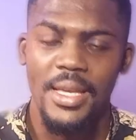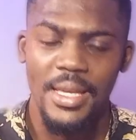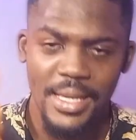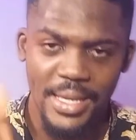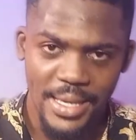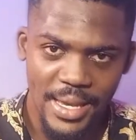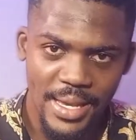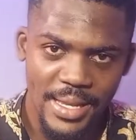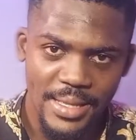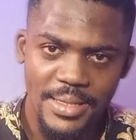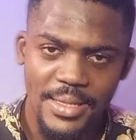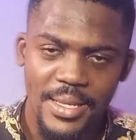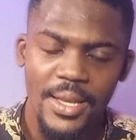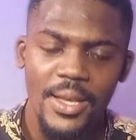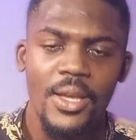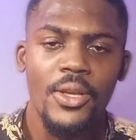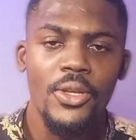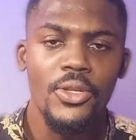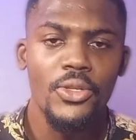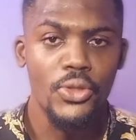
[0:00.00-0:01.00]
Get
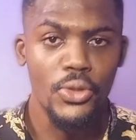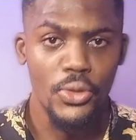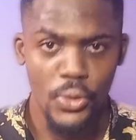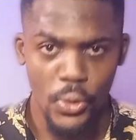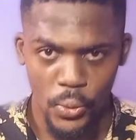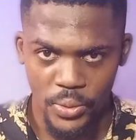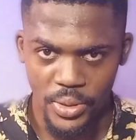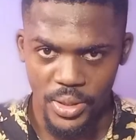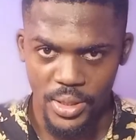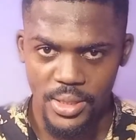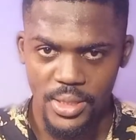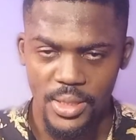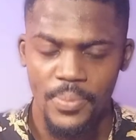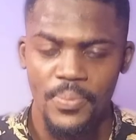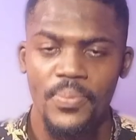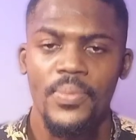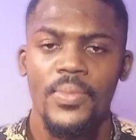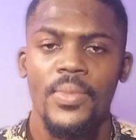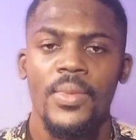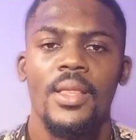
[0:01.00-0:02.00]
to know this.
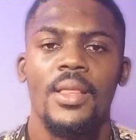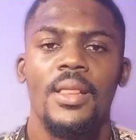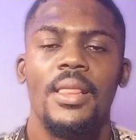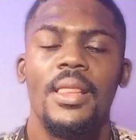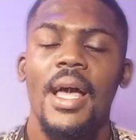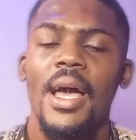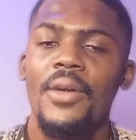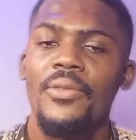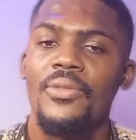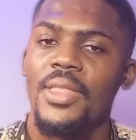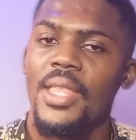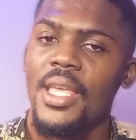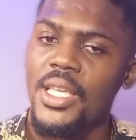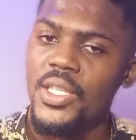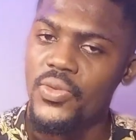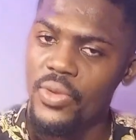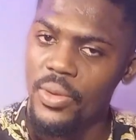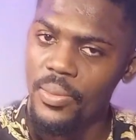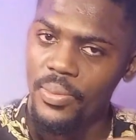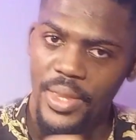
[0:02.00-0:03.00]
Life
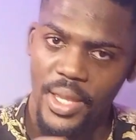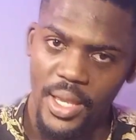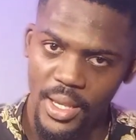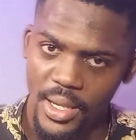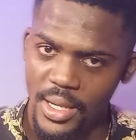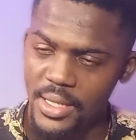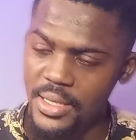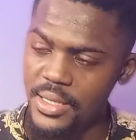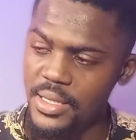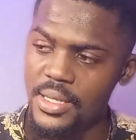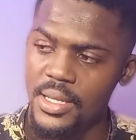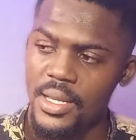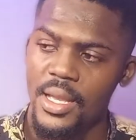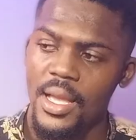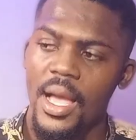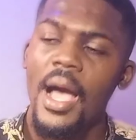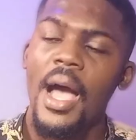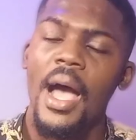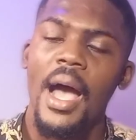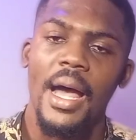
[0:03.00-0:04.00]
takes from takers
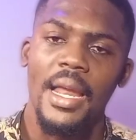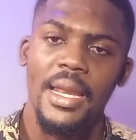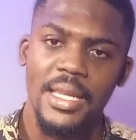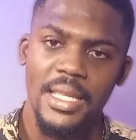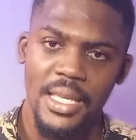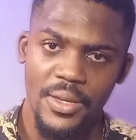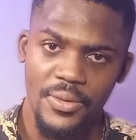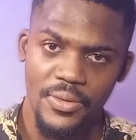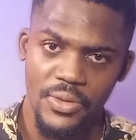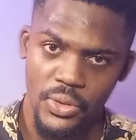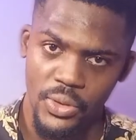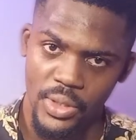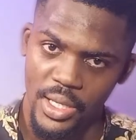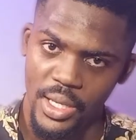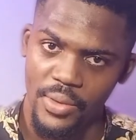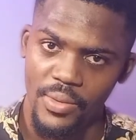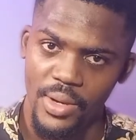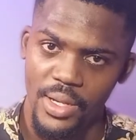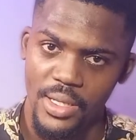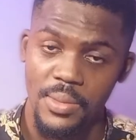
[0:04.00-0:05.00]
and gives to
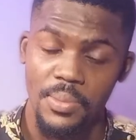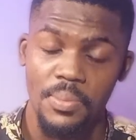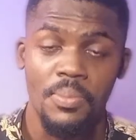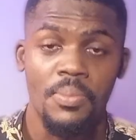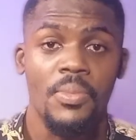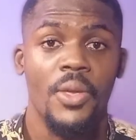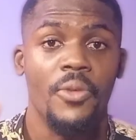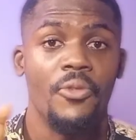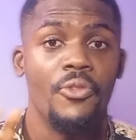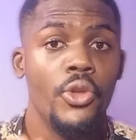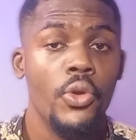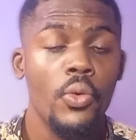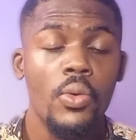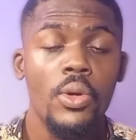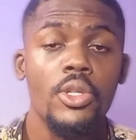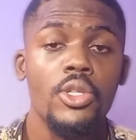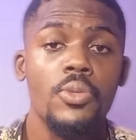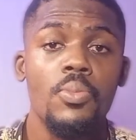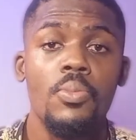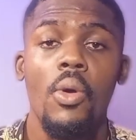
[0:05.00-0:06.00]
givers. If you
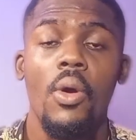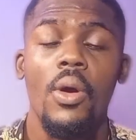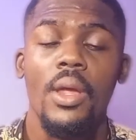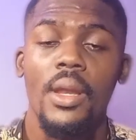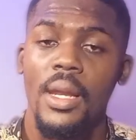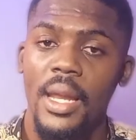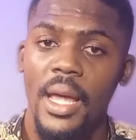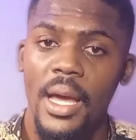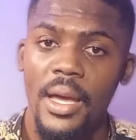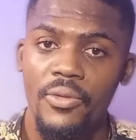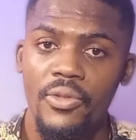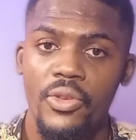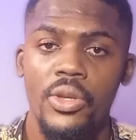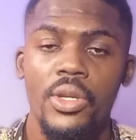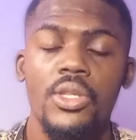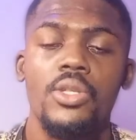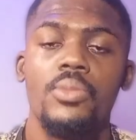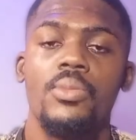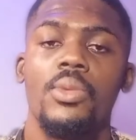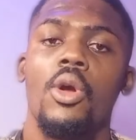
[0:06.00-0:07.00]
want more in life, you
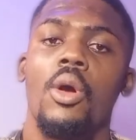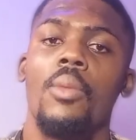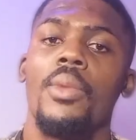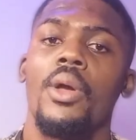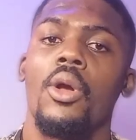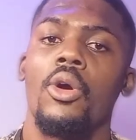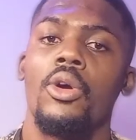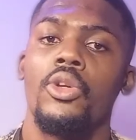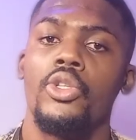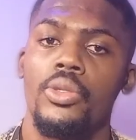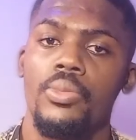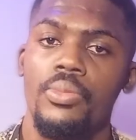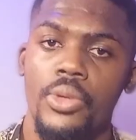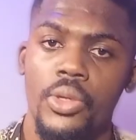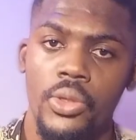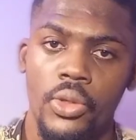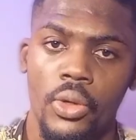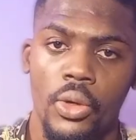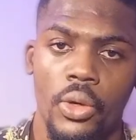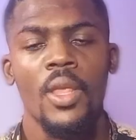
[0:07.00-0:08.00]
need to become a
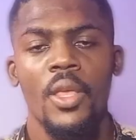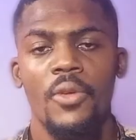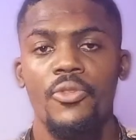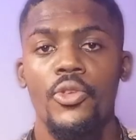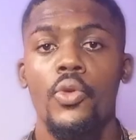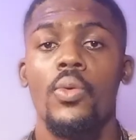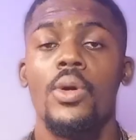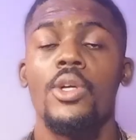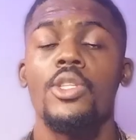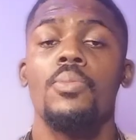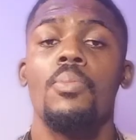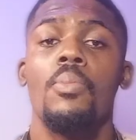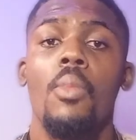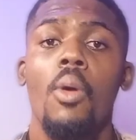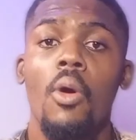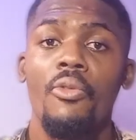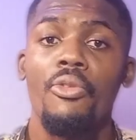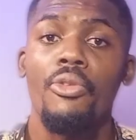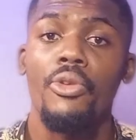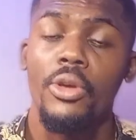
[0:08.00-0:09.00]
contributor. If you want
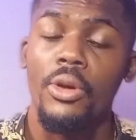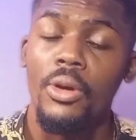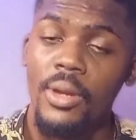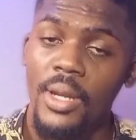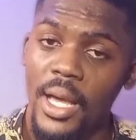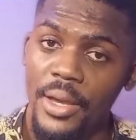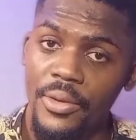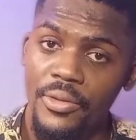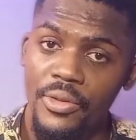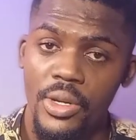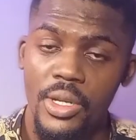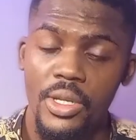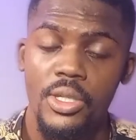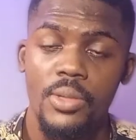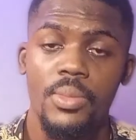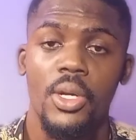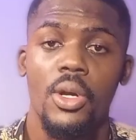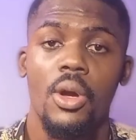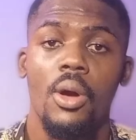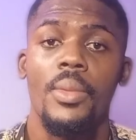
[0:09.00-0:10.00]
more for your life, you need to
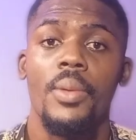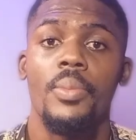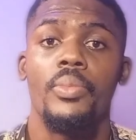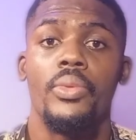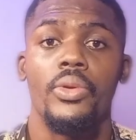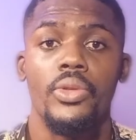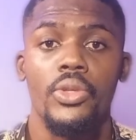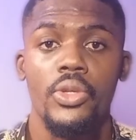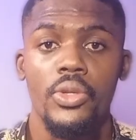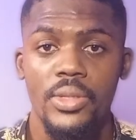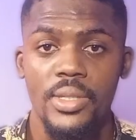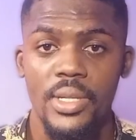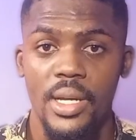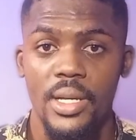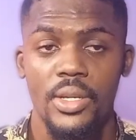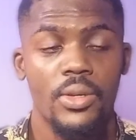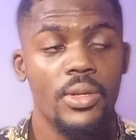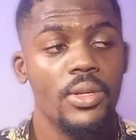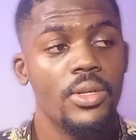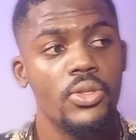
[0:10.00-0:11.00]
become a producer.
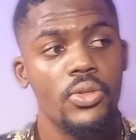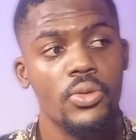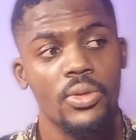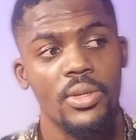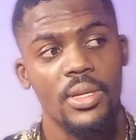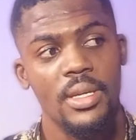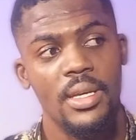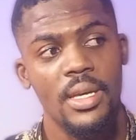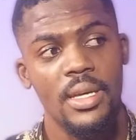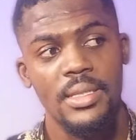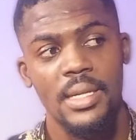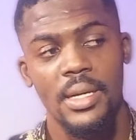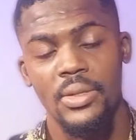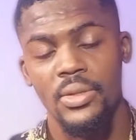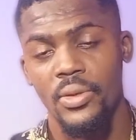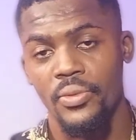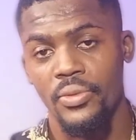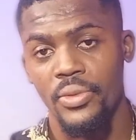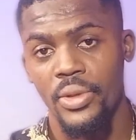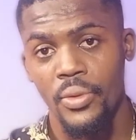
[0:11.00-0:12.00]
You need to get out
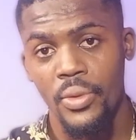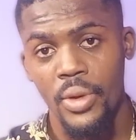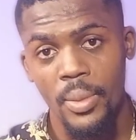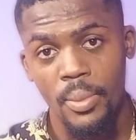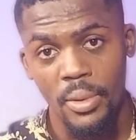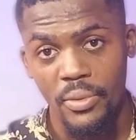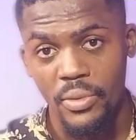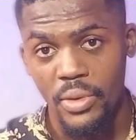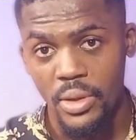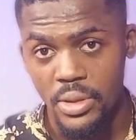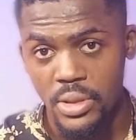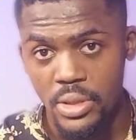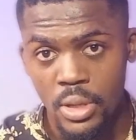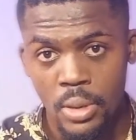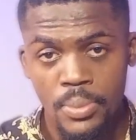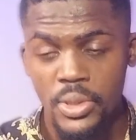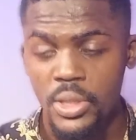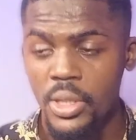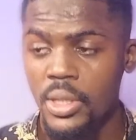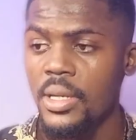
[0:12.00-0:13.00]
of the realm of
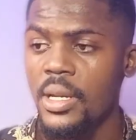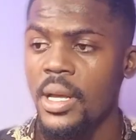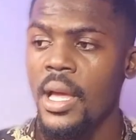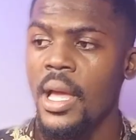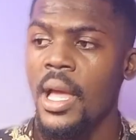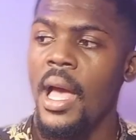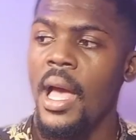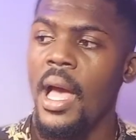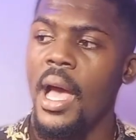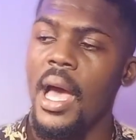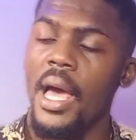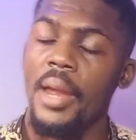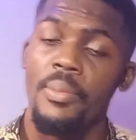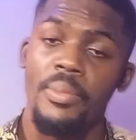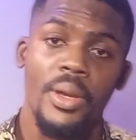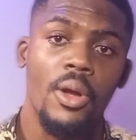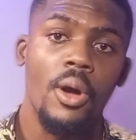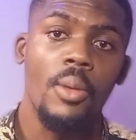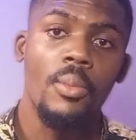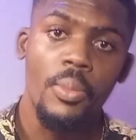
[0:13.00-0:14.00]
consumption and
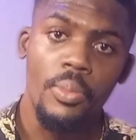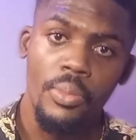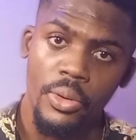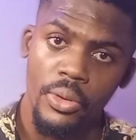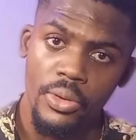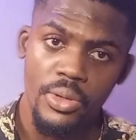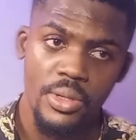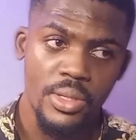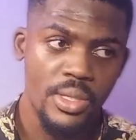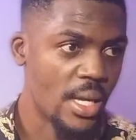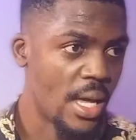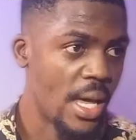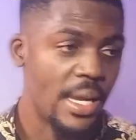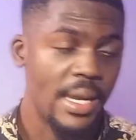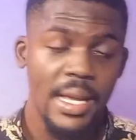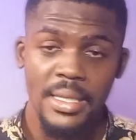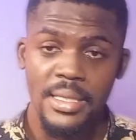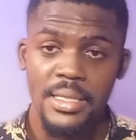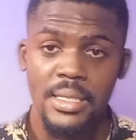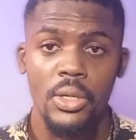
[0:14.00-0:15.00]
become a producer. And
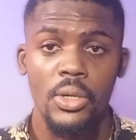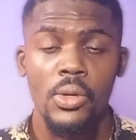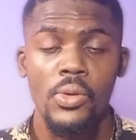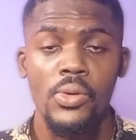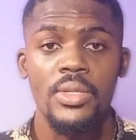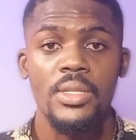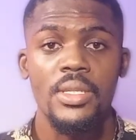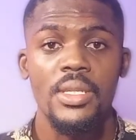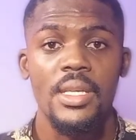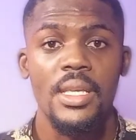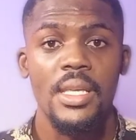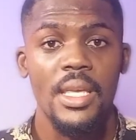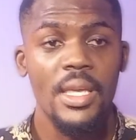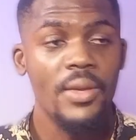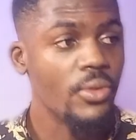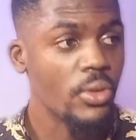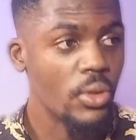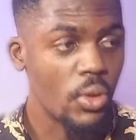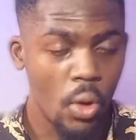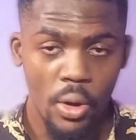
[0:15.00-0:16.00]
that includes
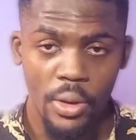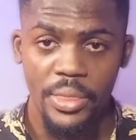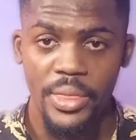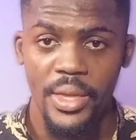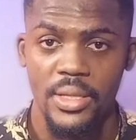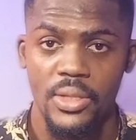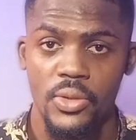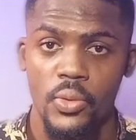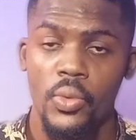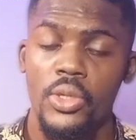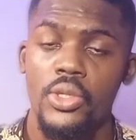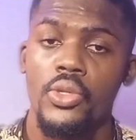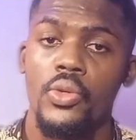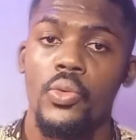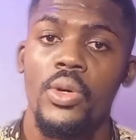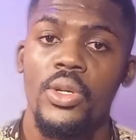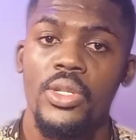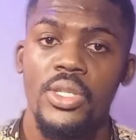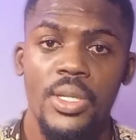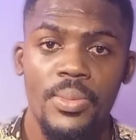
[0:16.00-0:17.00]
even content, what you're
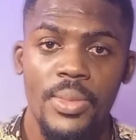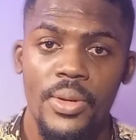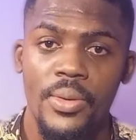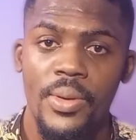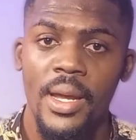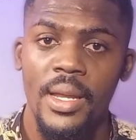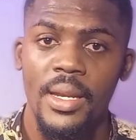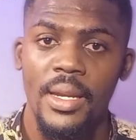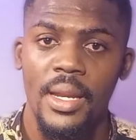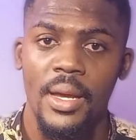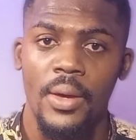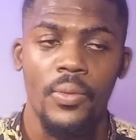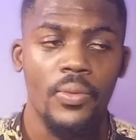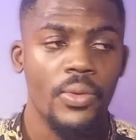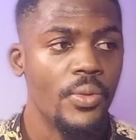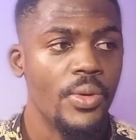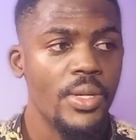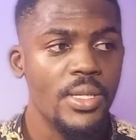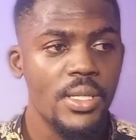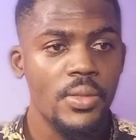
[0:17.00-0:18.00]
watching me right now.
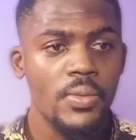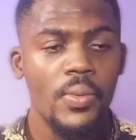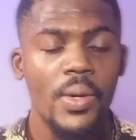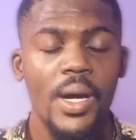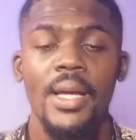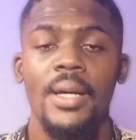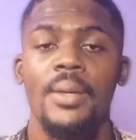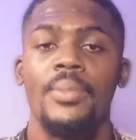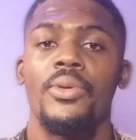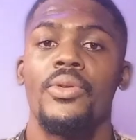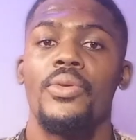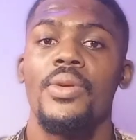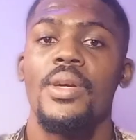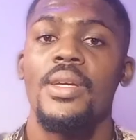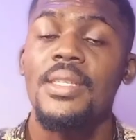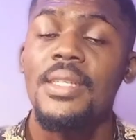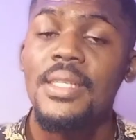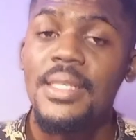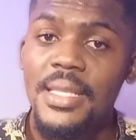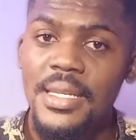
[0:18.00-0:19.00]
The reason why I'm
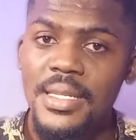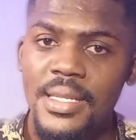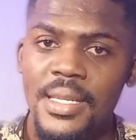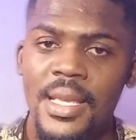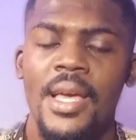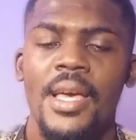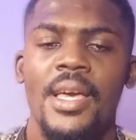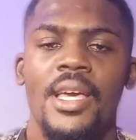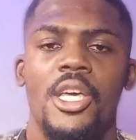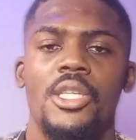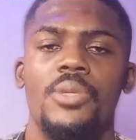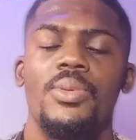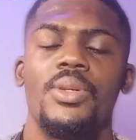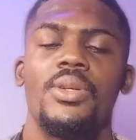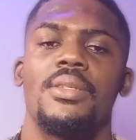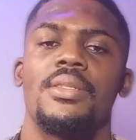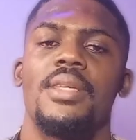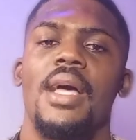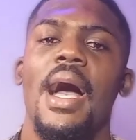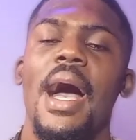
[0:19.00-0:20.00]
creating this is
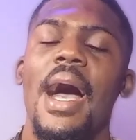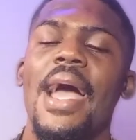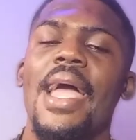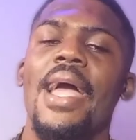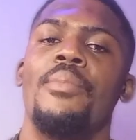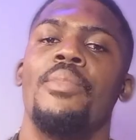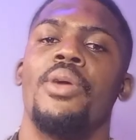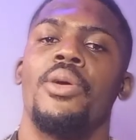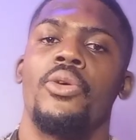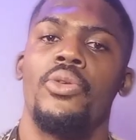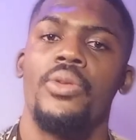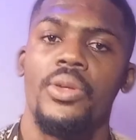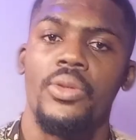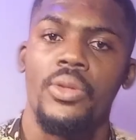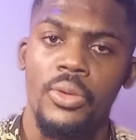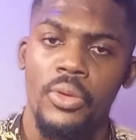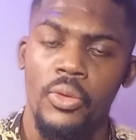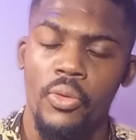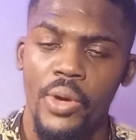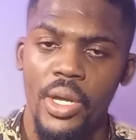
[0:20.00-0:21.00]
because I am a
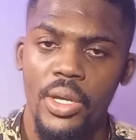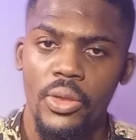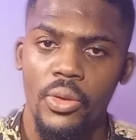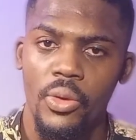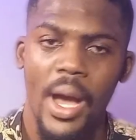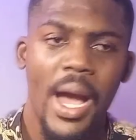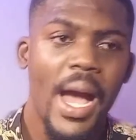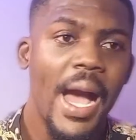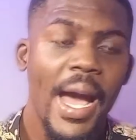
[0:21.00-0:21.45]
creator.